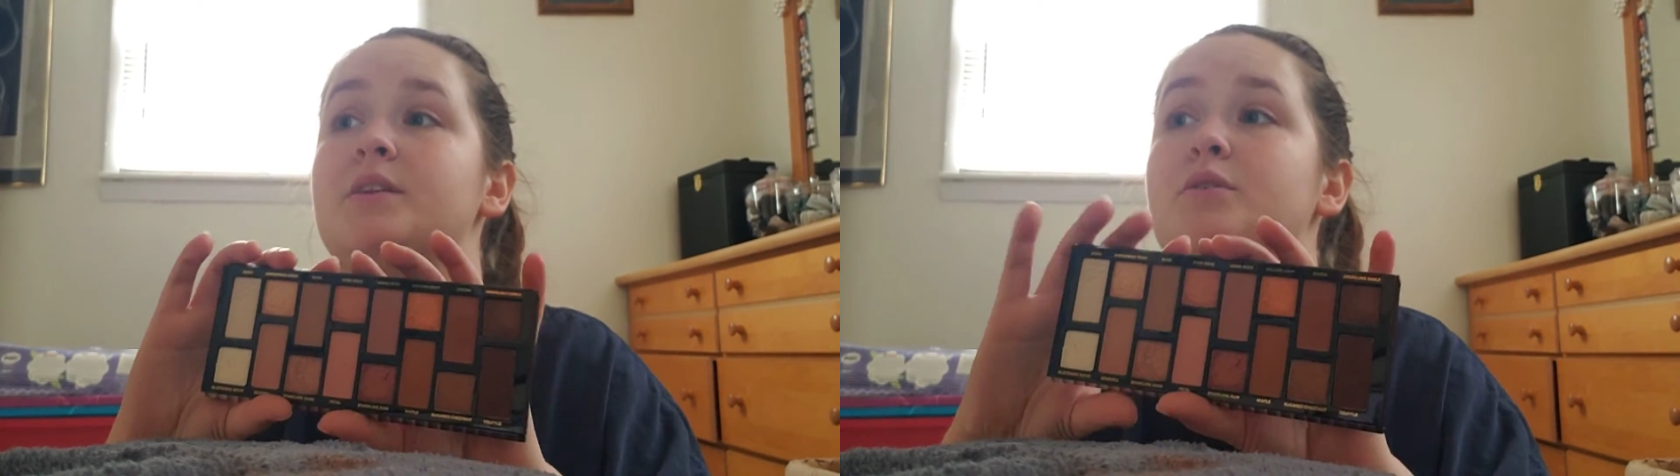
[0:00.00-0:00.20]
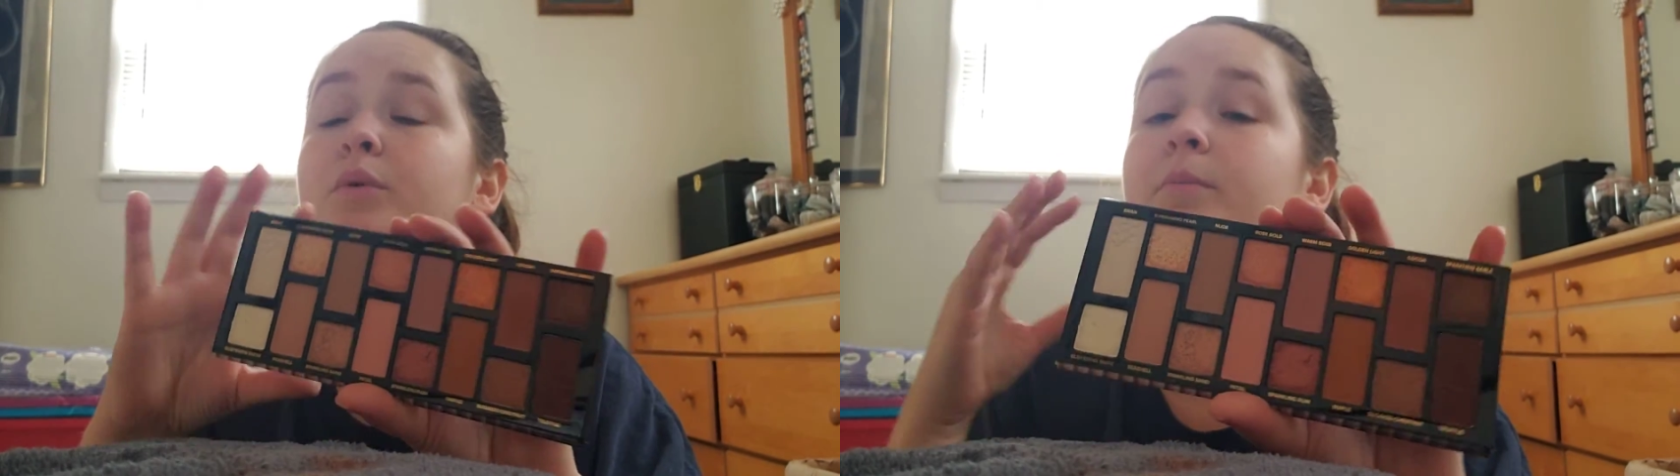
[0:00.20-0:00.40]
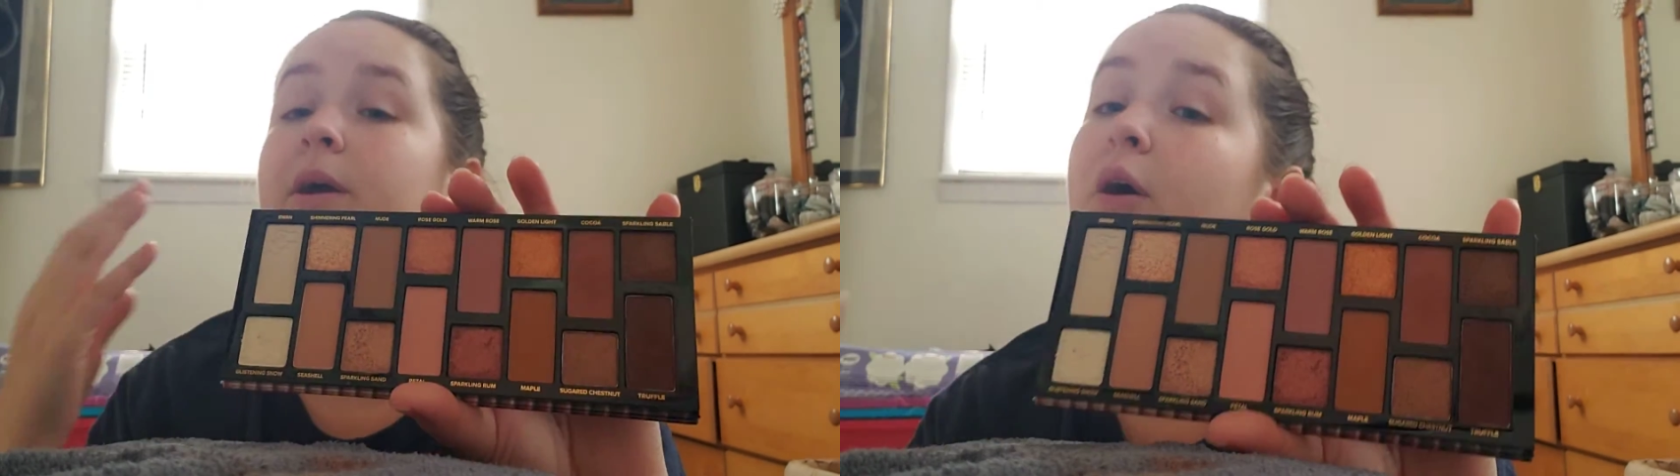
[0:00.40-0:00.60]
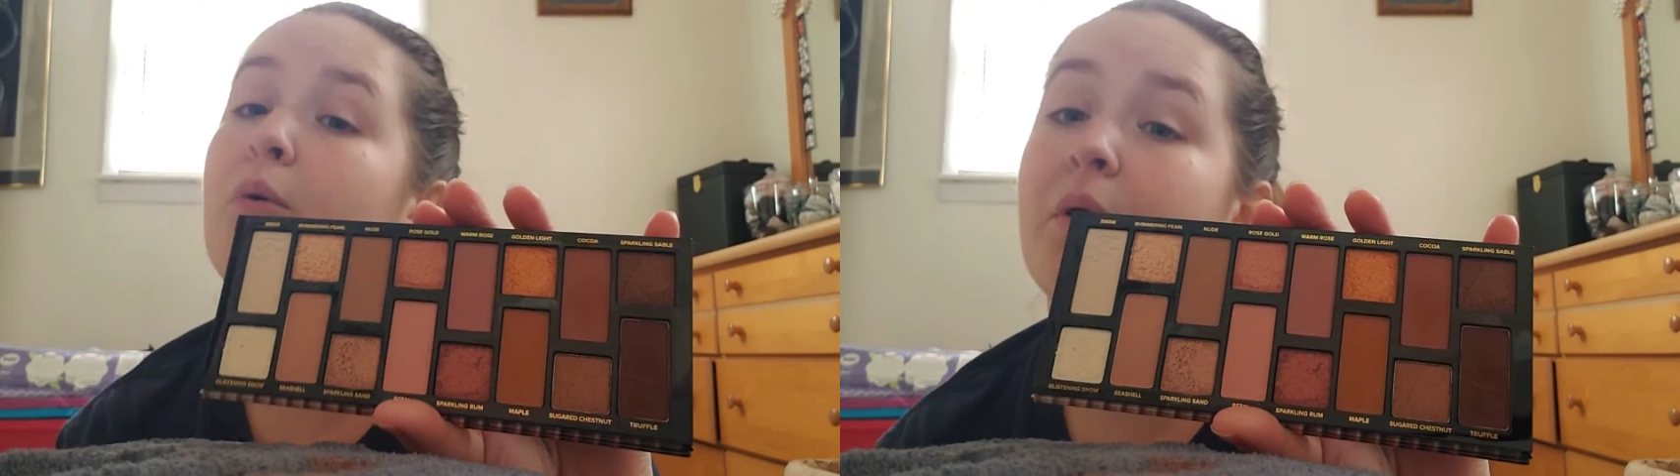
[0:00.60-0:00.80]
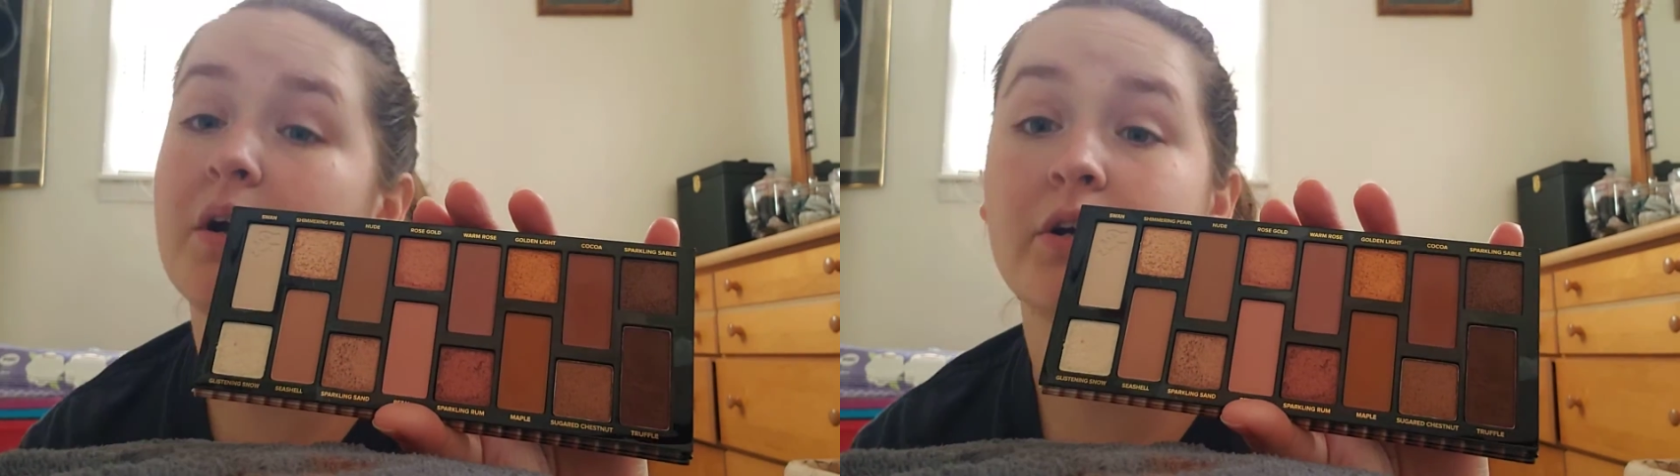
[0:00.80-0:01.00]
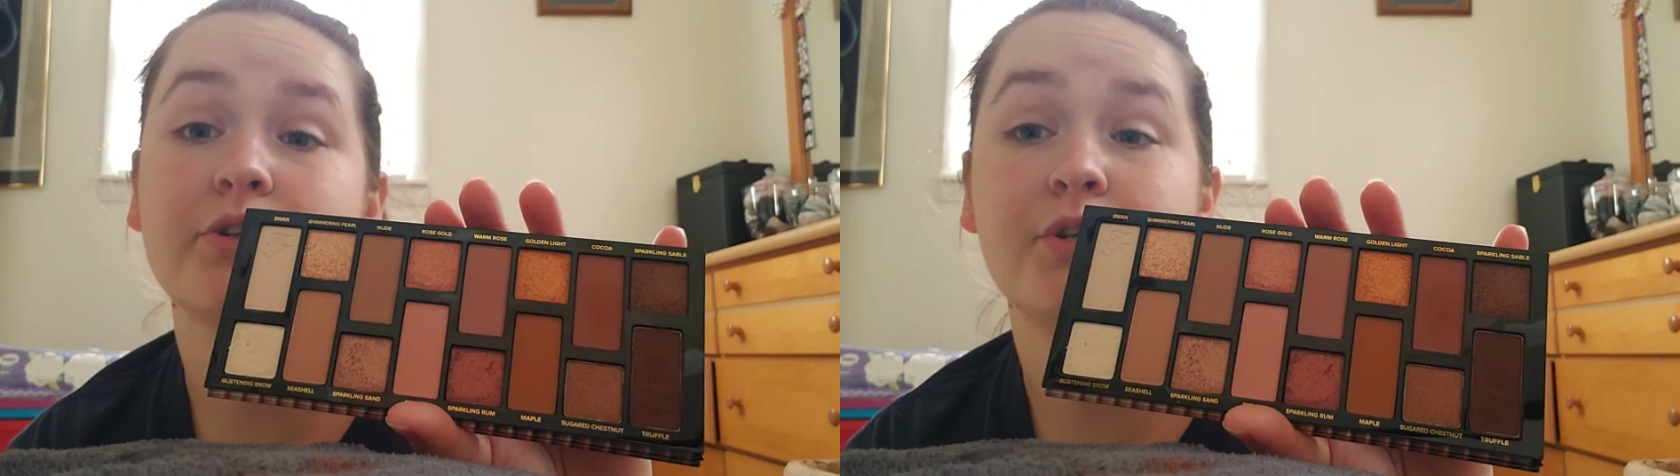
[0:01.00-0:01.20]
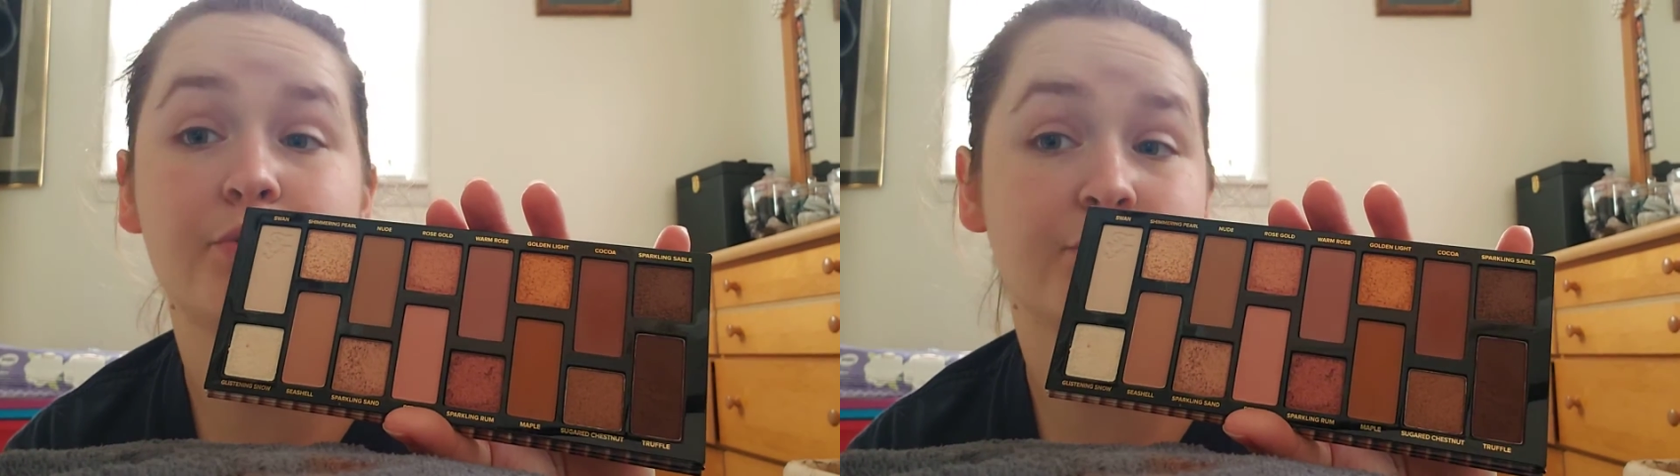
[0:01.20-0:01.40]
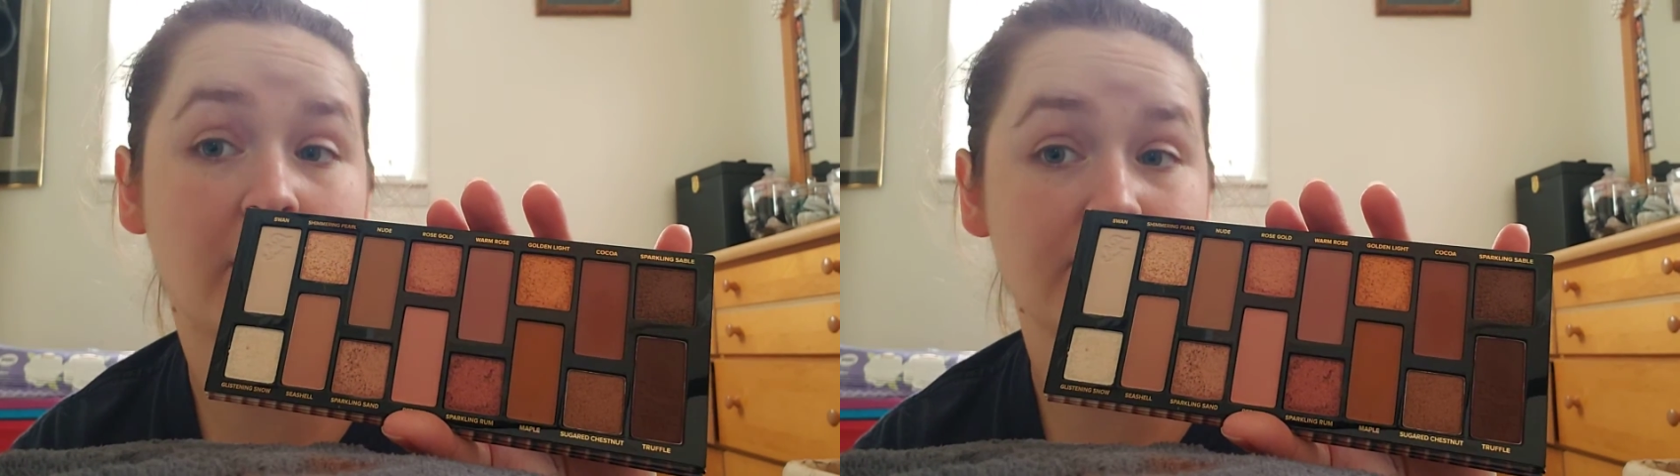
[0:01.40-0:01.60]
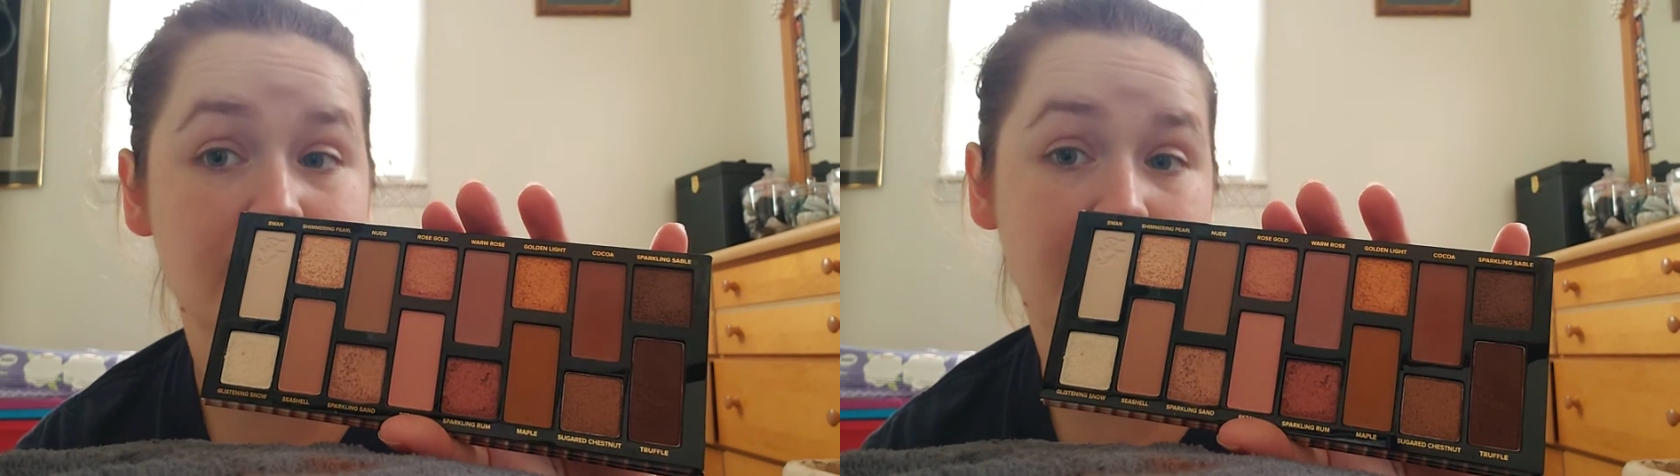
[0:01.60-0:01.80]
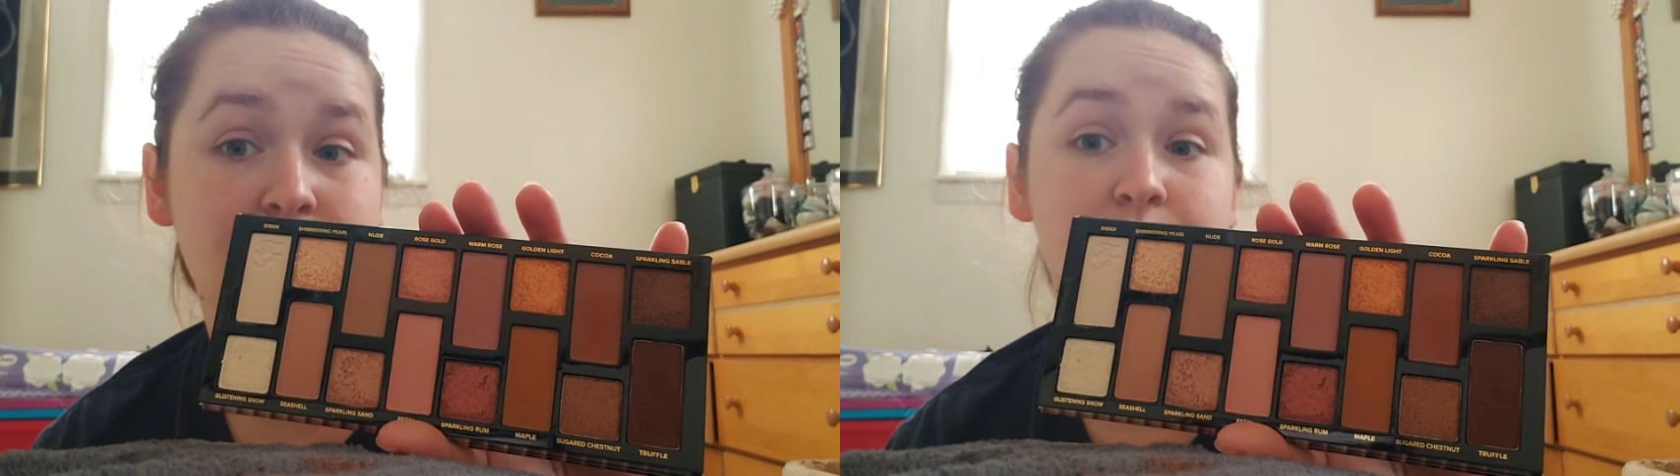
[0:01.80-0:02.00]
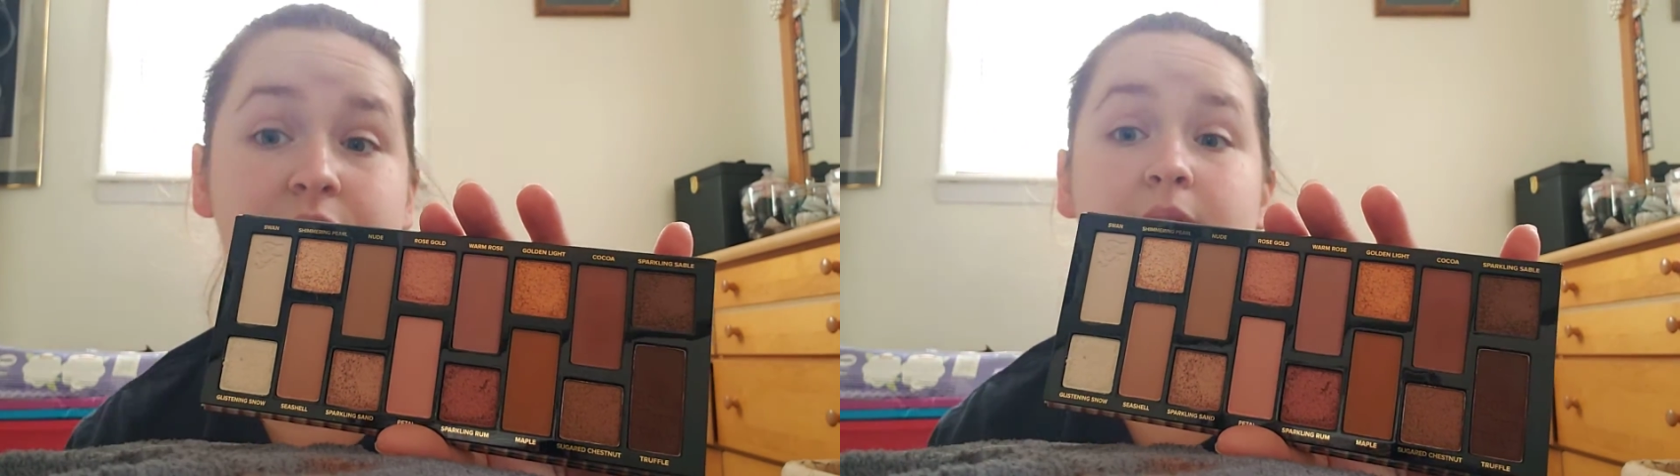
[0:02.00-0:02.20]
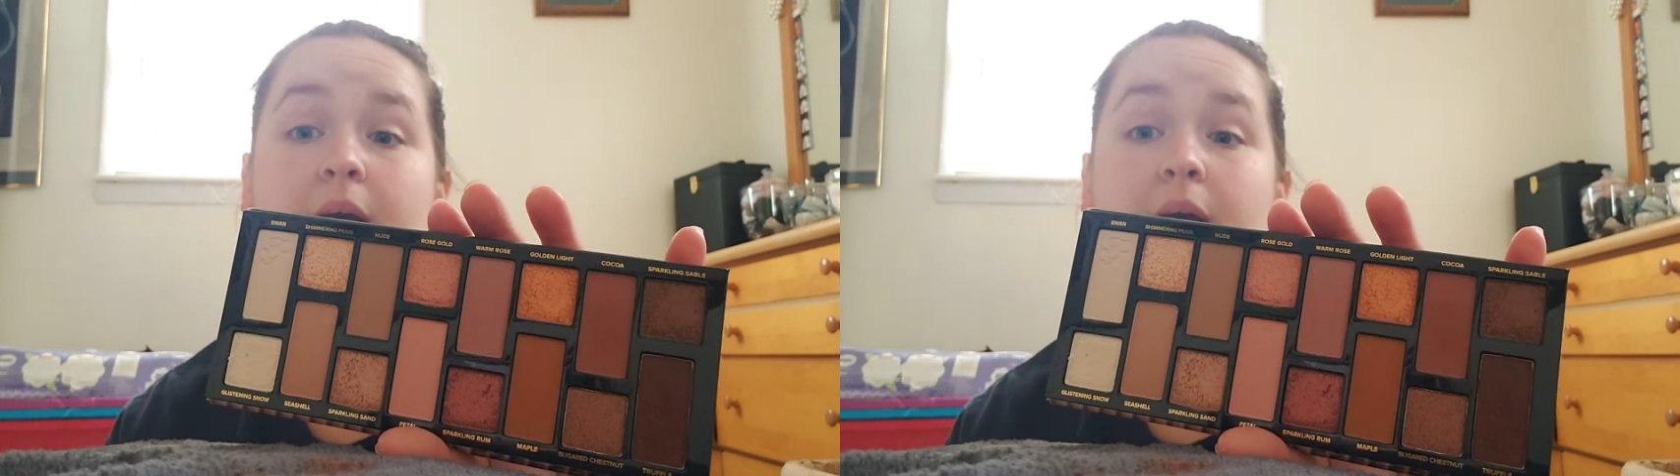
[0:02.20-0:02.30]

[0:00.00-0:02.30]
to one of my coworkers who's also interested.